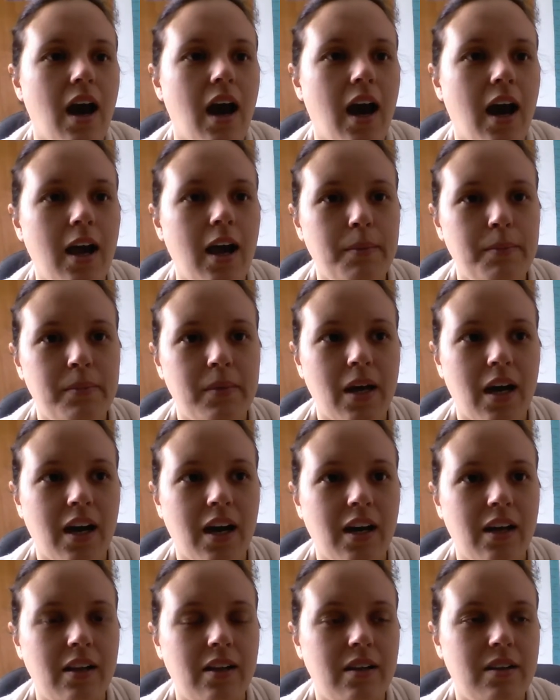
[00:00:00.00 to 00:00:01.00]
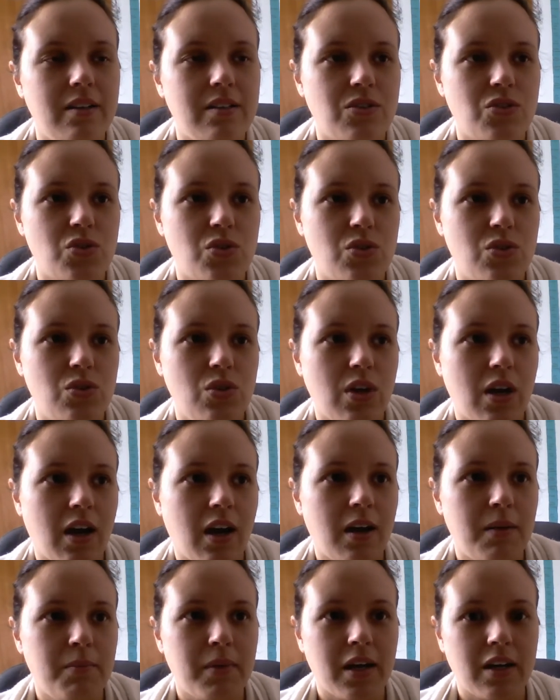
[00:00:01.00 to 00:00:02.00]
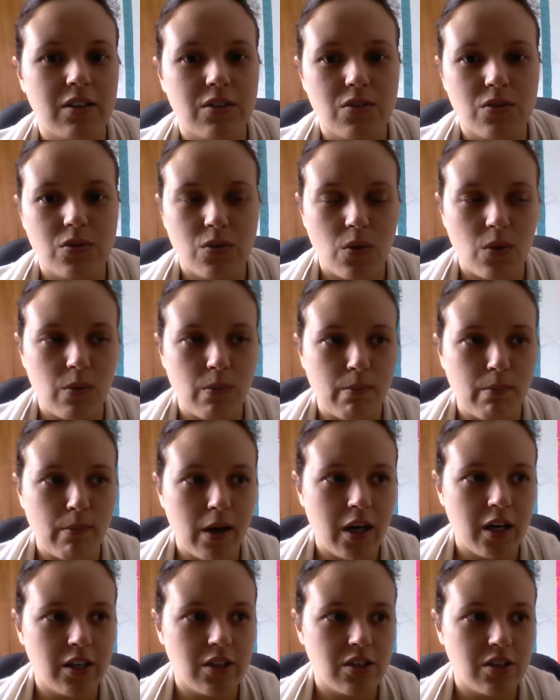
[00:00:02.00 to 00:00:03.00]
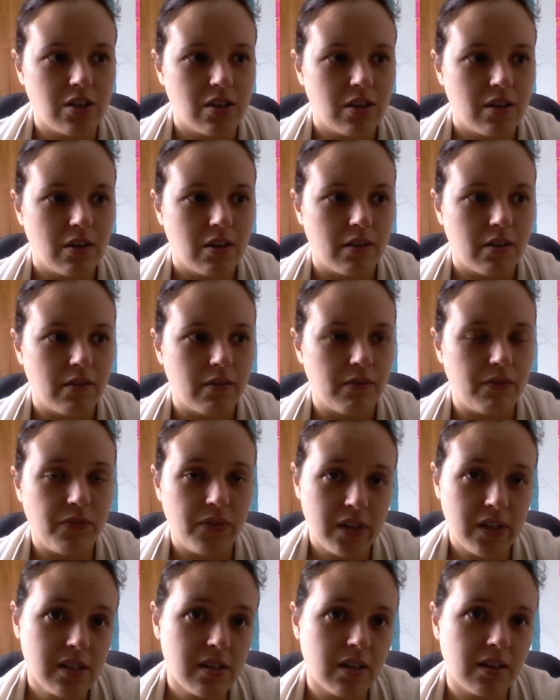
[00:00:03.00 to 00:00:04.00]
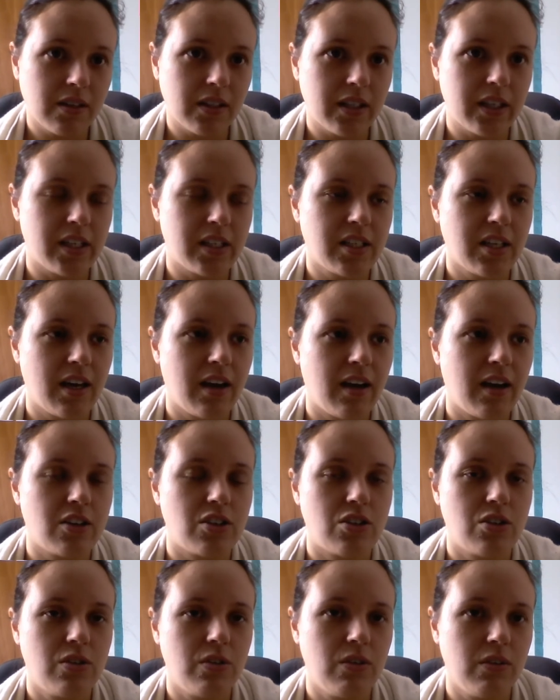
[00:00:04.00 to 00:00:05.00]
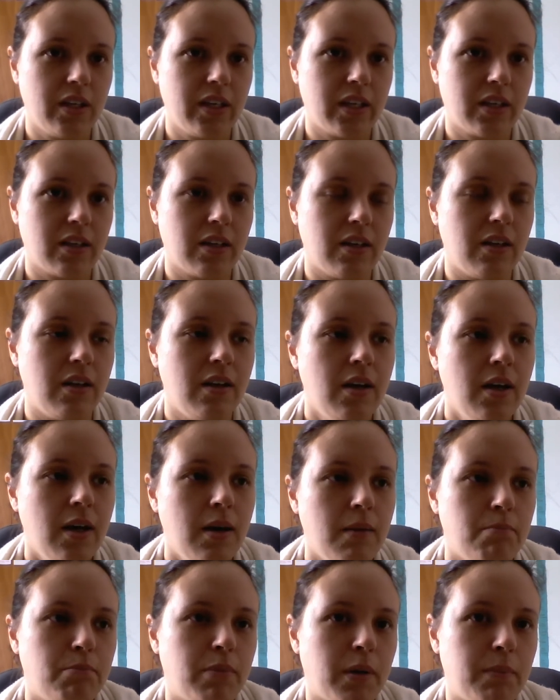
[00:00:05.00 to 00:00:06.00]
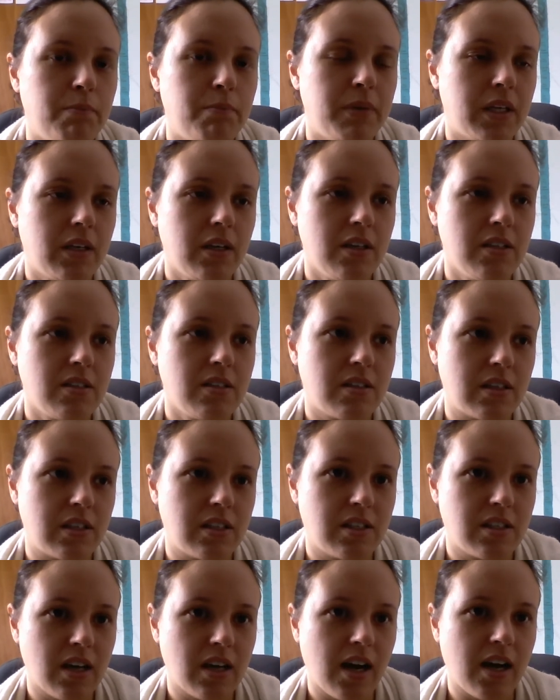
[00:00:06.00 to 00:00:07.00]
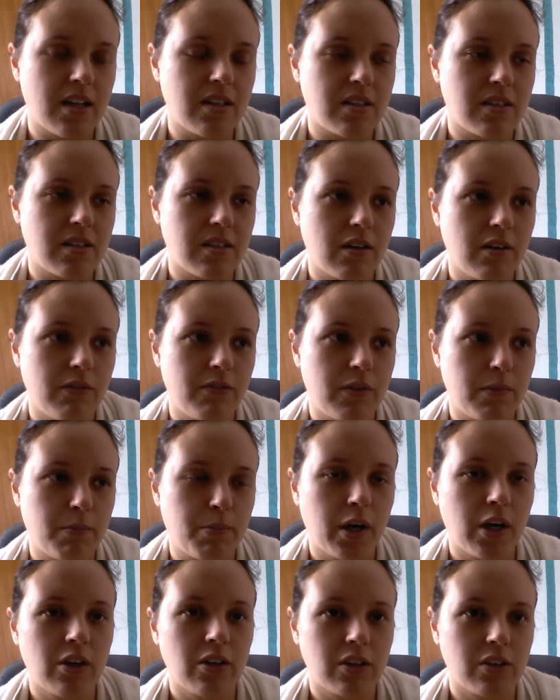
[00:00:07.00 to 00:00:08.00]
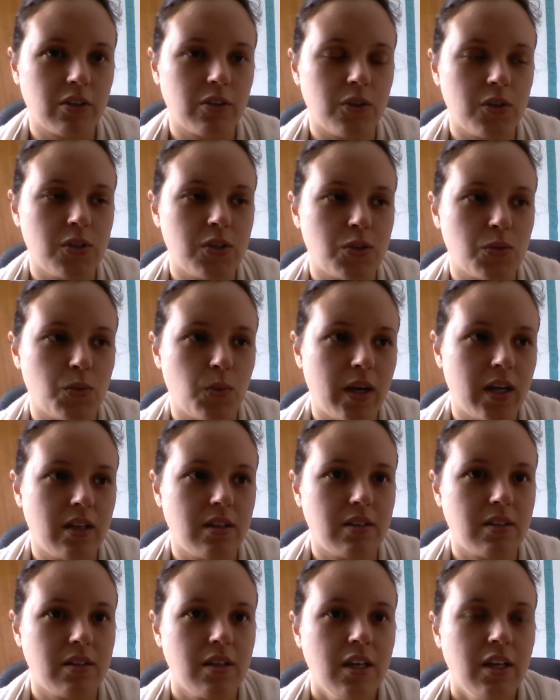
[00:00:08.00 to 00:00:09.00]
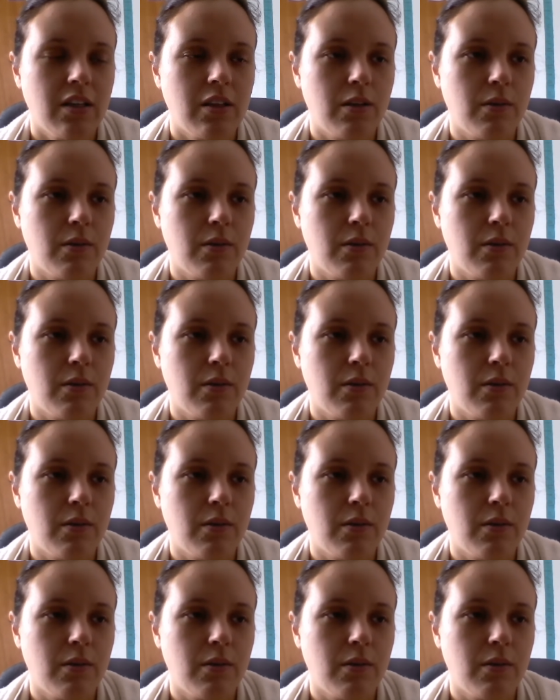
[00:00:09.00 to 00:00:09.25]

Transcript: I'm not so much physically attached to Lincoln, but because the dots of the particles went